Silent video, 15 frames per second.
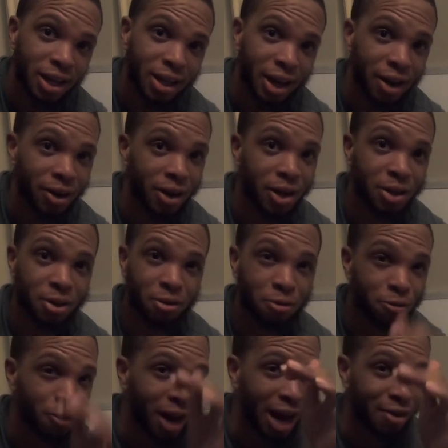that are either
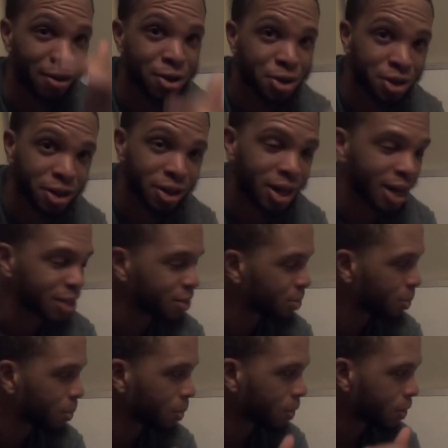500 and less
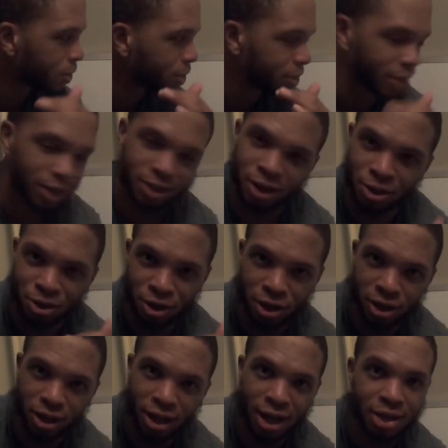or 600
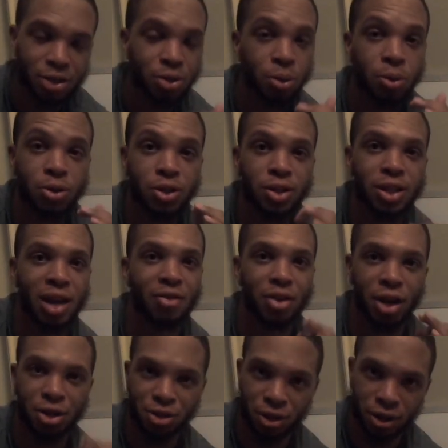and less or
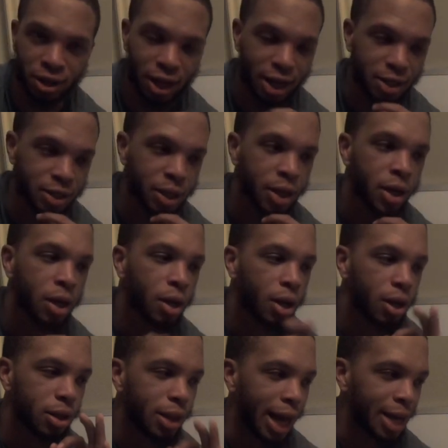700 and less.
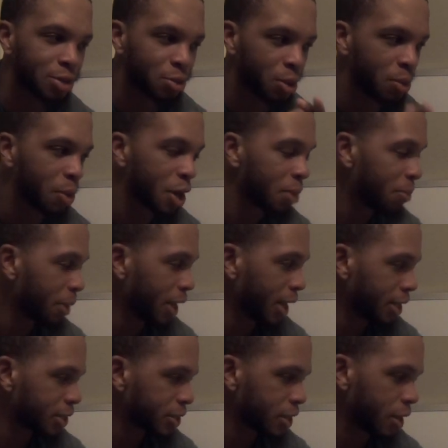That's where we wanna
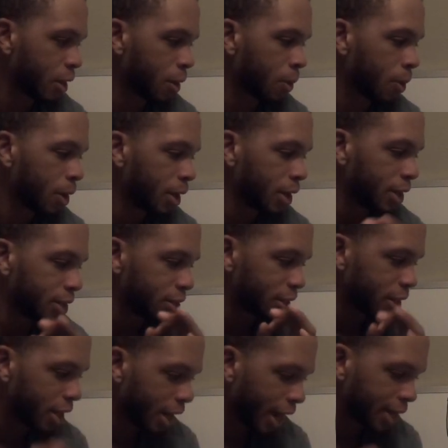be. So
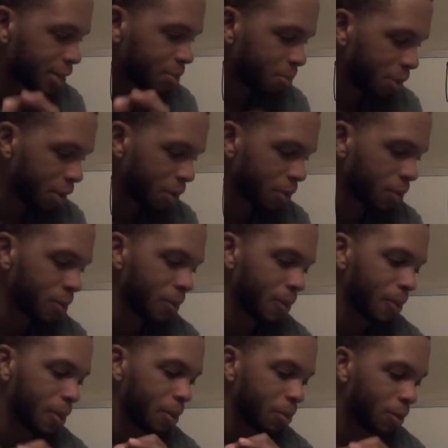tonight's meal
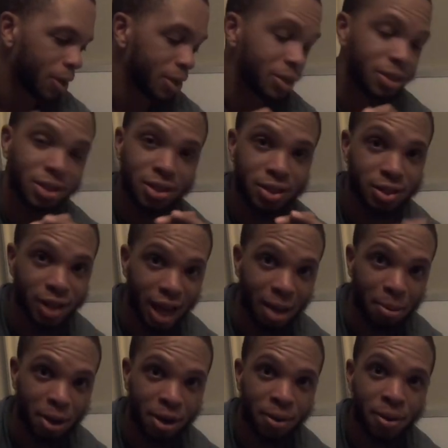was the
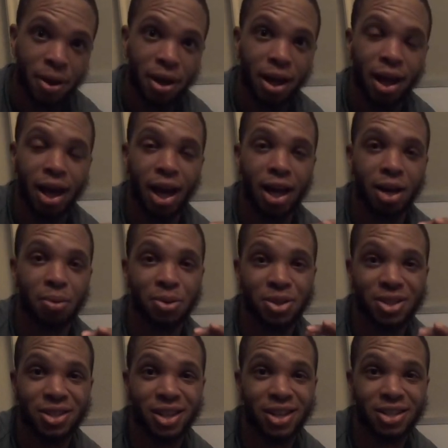salmon and it was
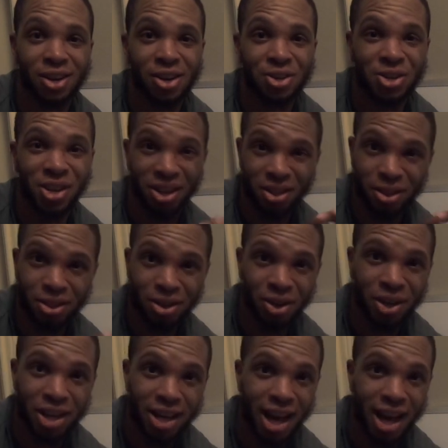630